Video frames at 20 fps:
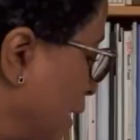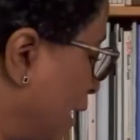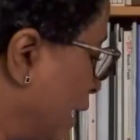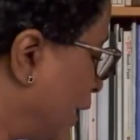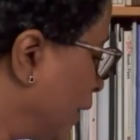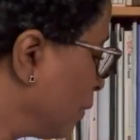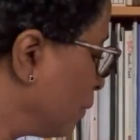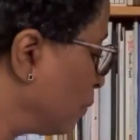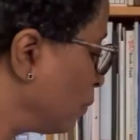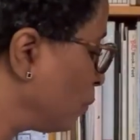
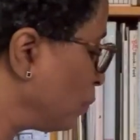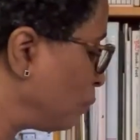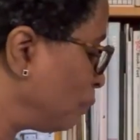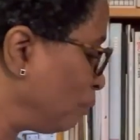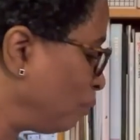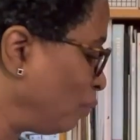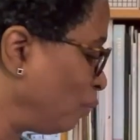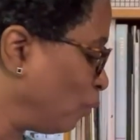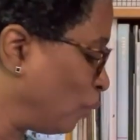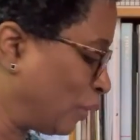Now,
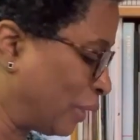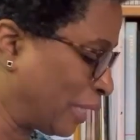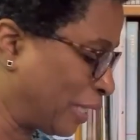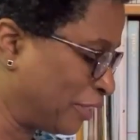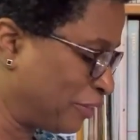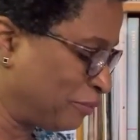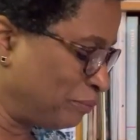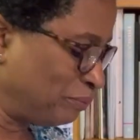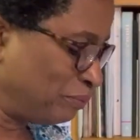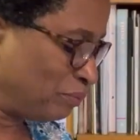when
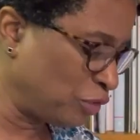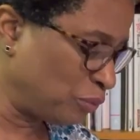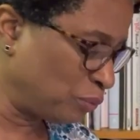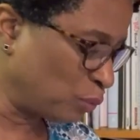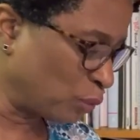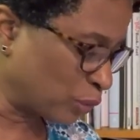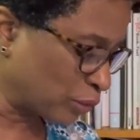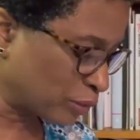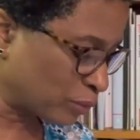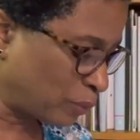I
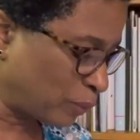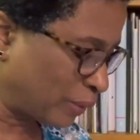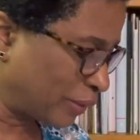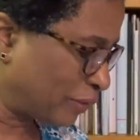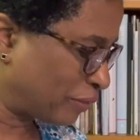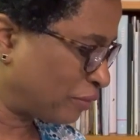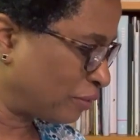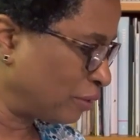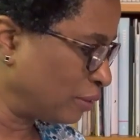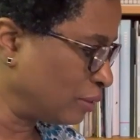work
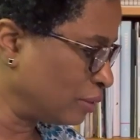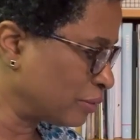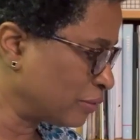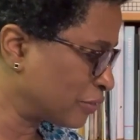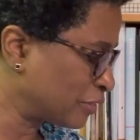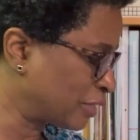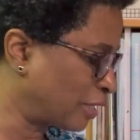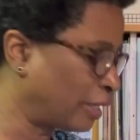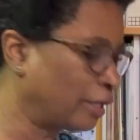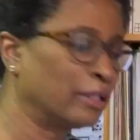with
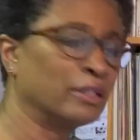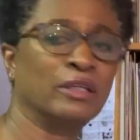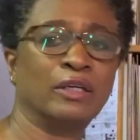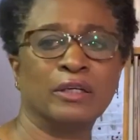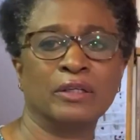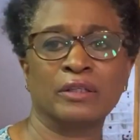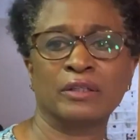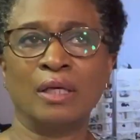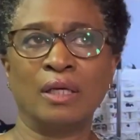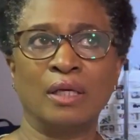Style
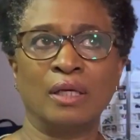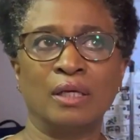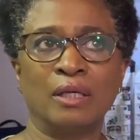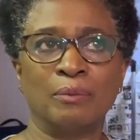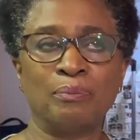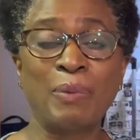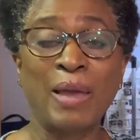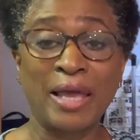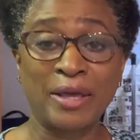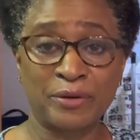Arc uh,
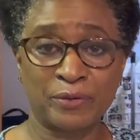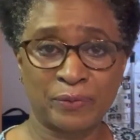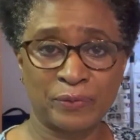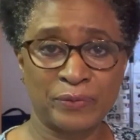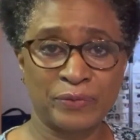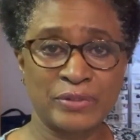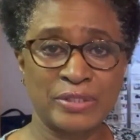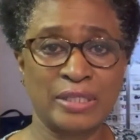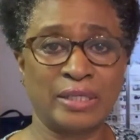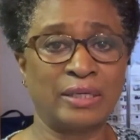
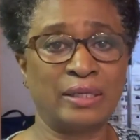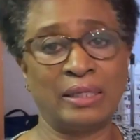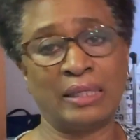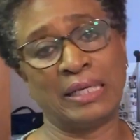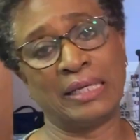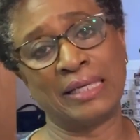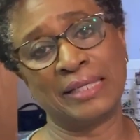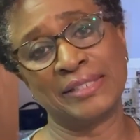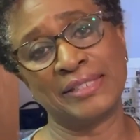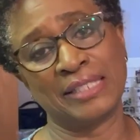patterns, and
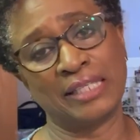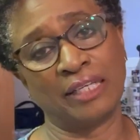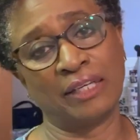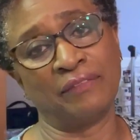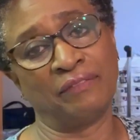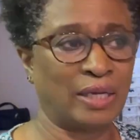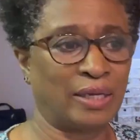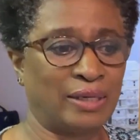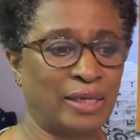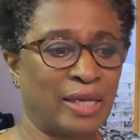like I said,
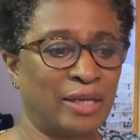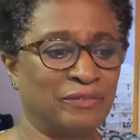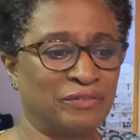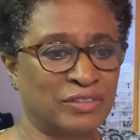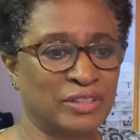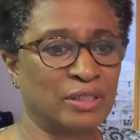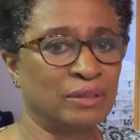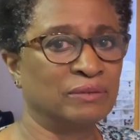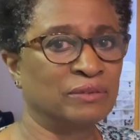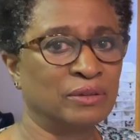I, I have
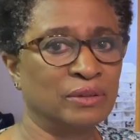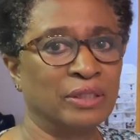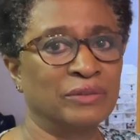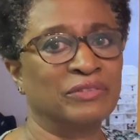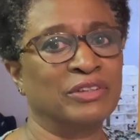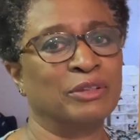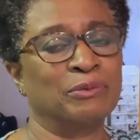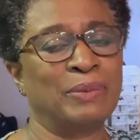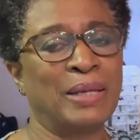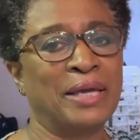several of
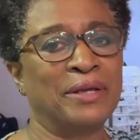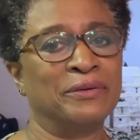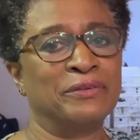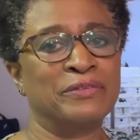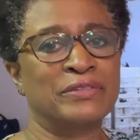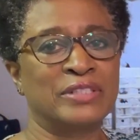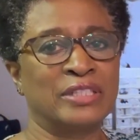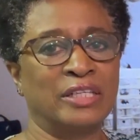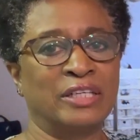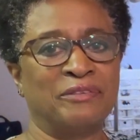their
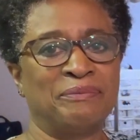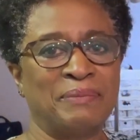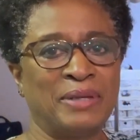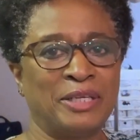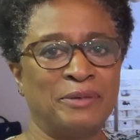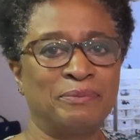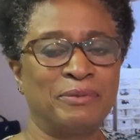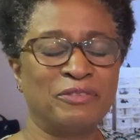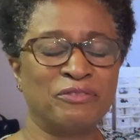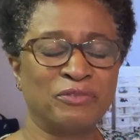patterns that I've
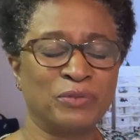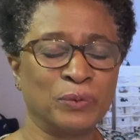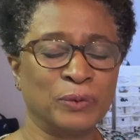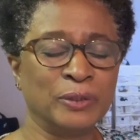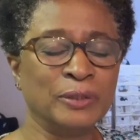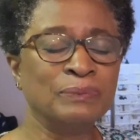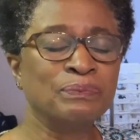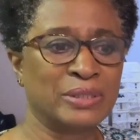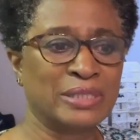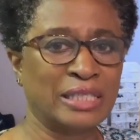made
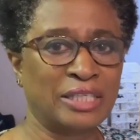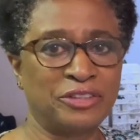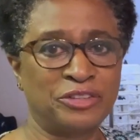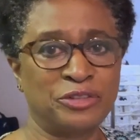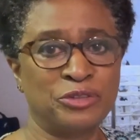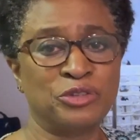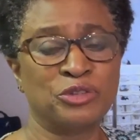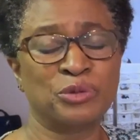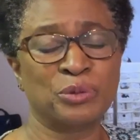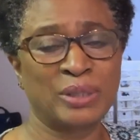before, because I
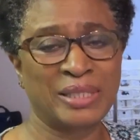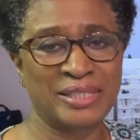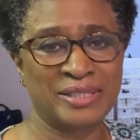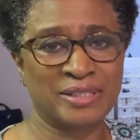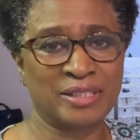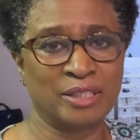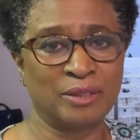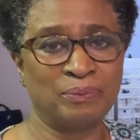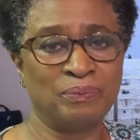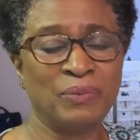do trace
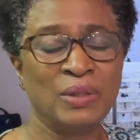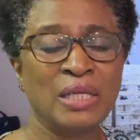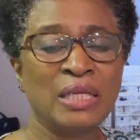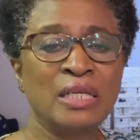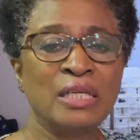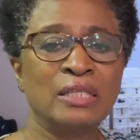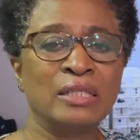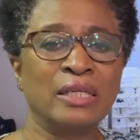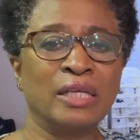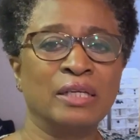them
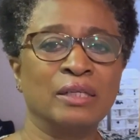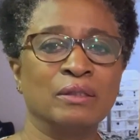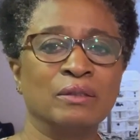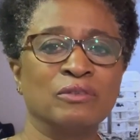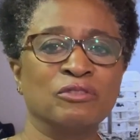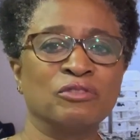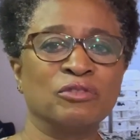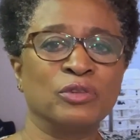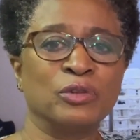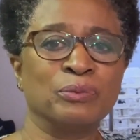now,
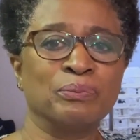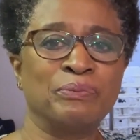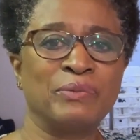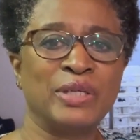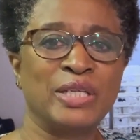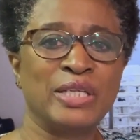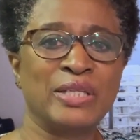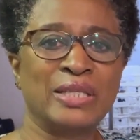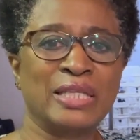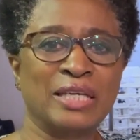for
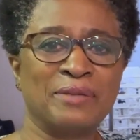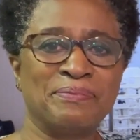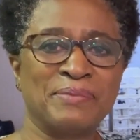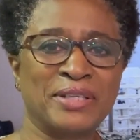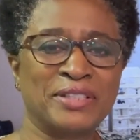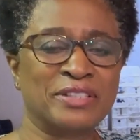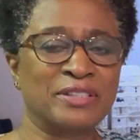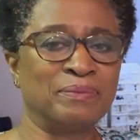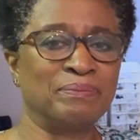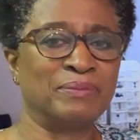me, that
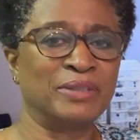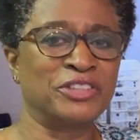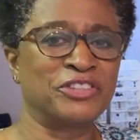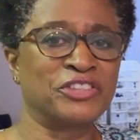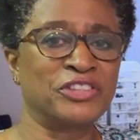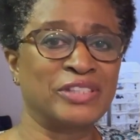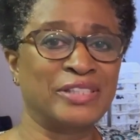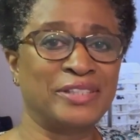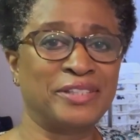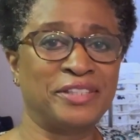makes it
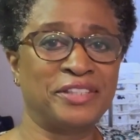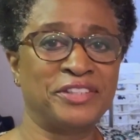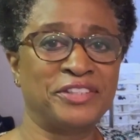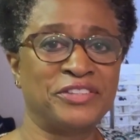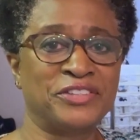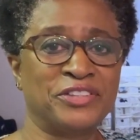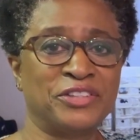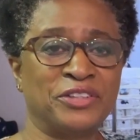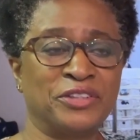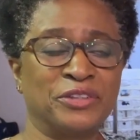much
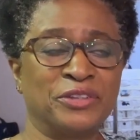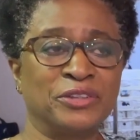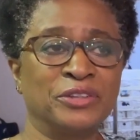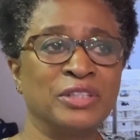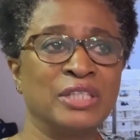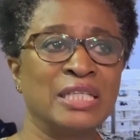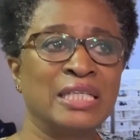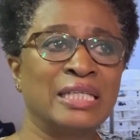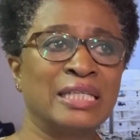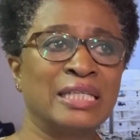easier
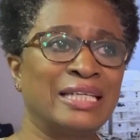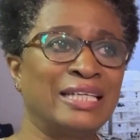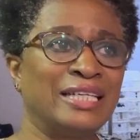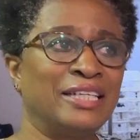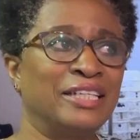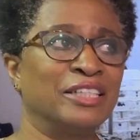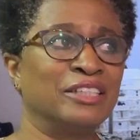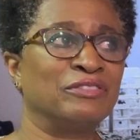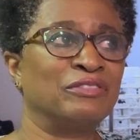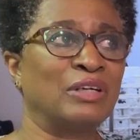
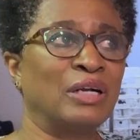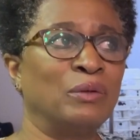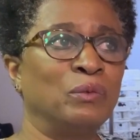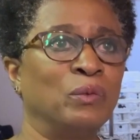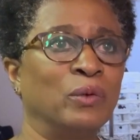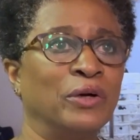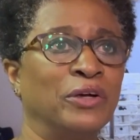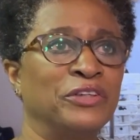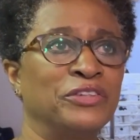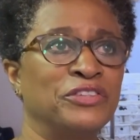if I
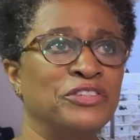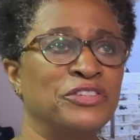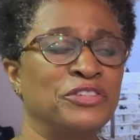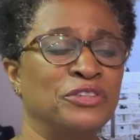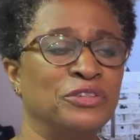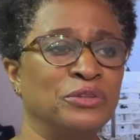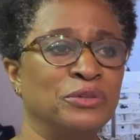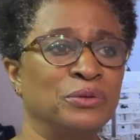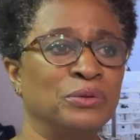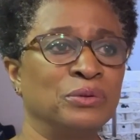want
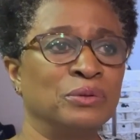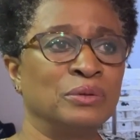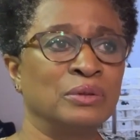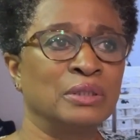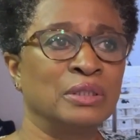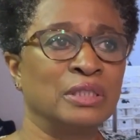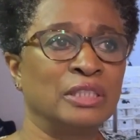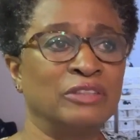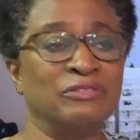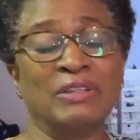to,
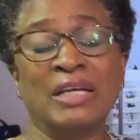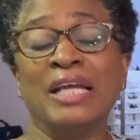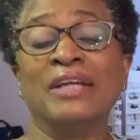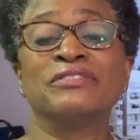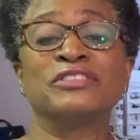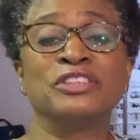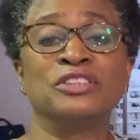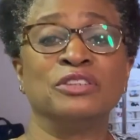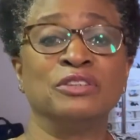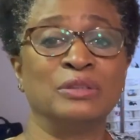if I
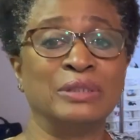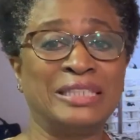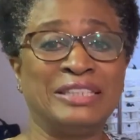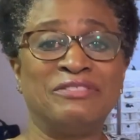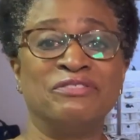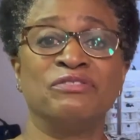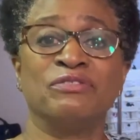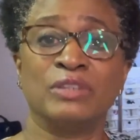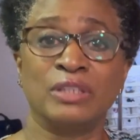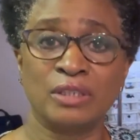have to do any
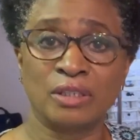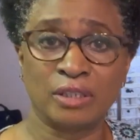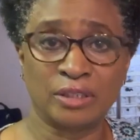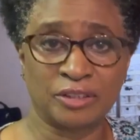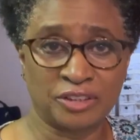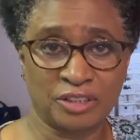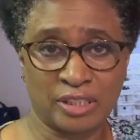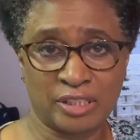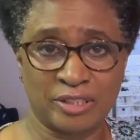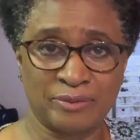fit
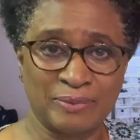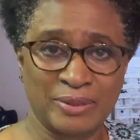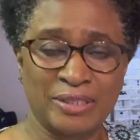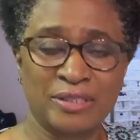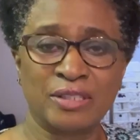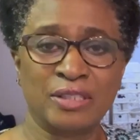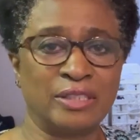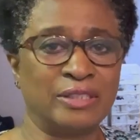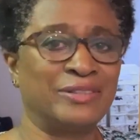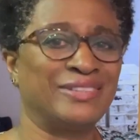
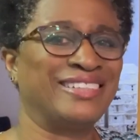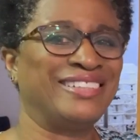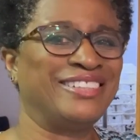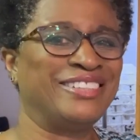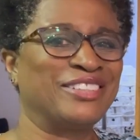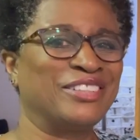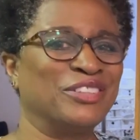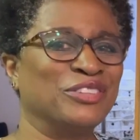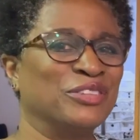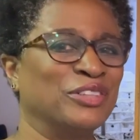adjustments, it's
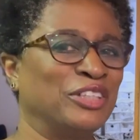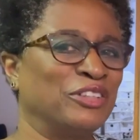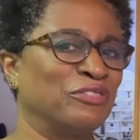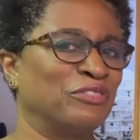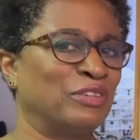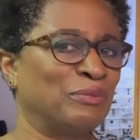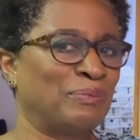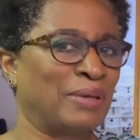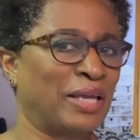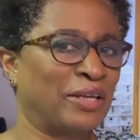easier if
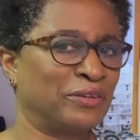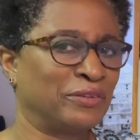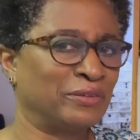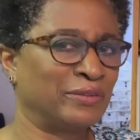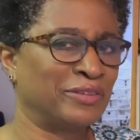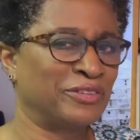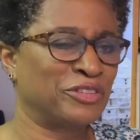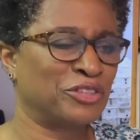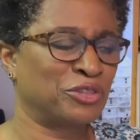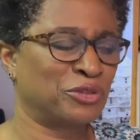the pattern
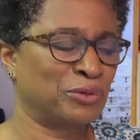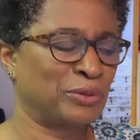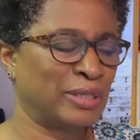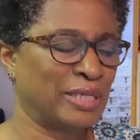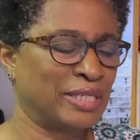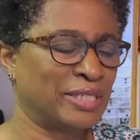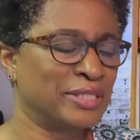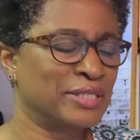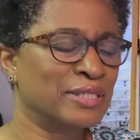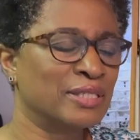is
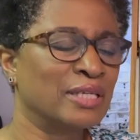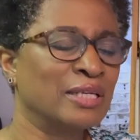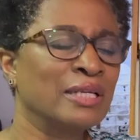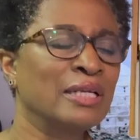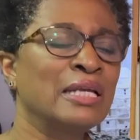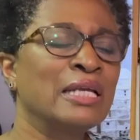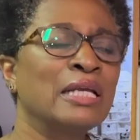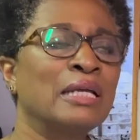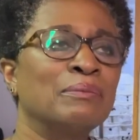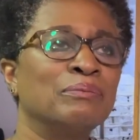traced,
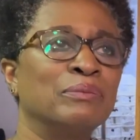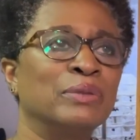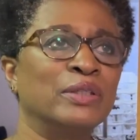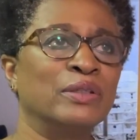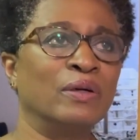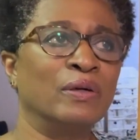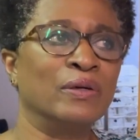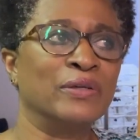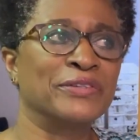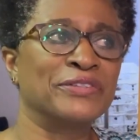but
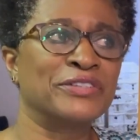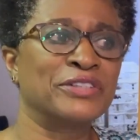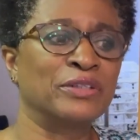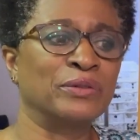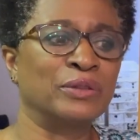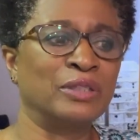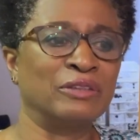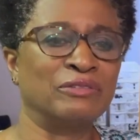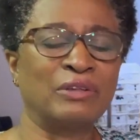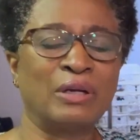
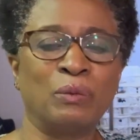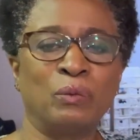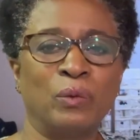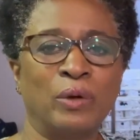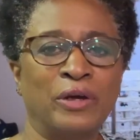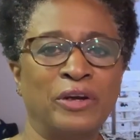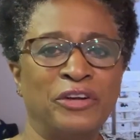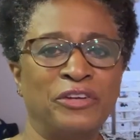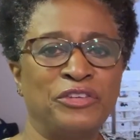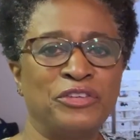also if I
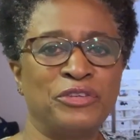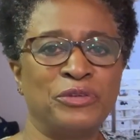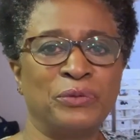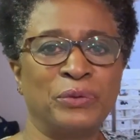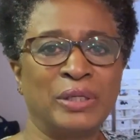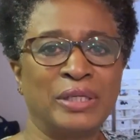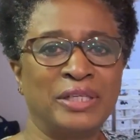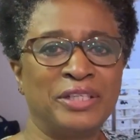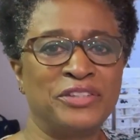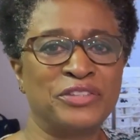want to do
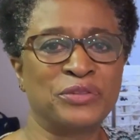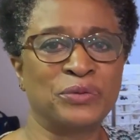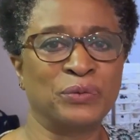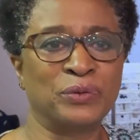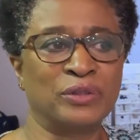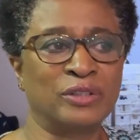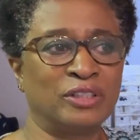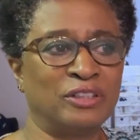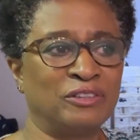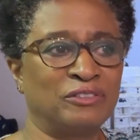any
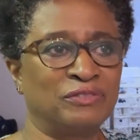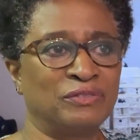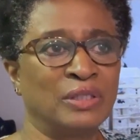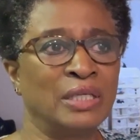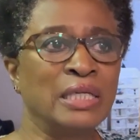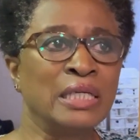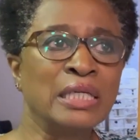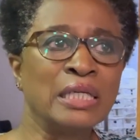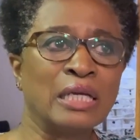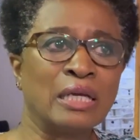sort of
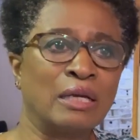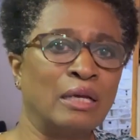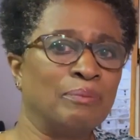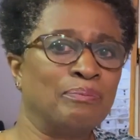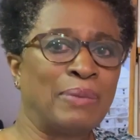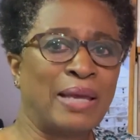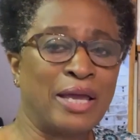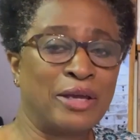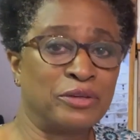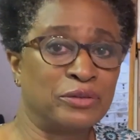a
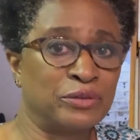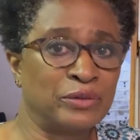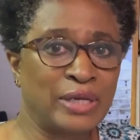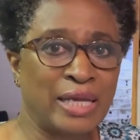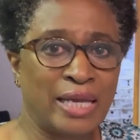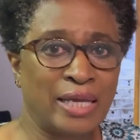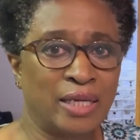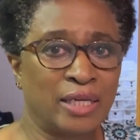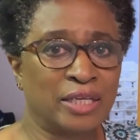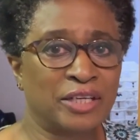pattern
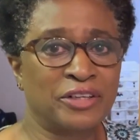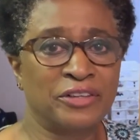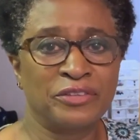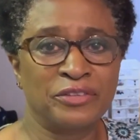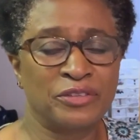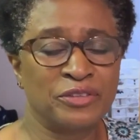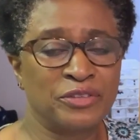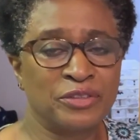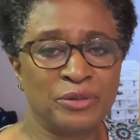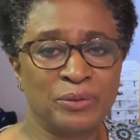hack
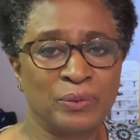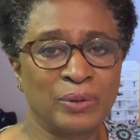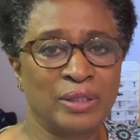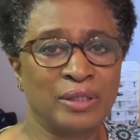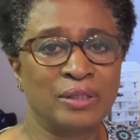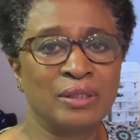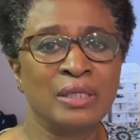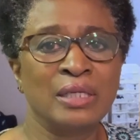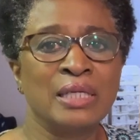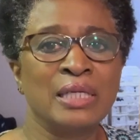to
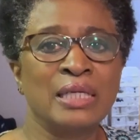it,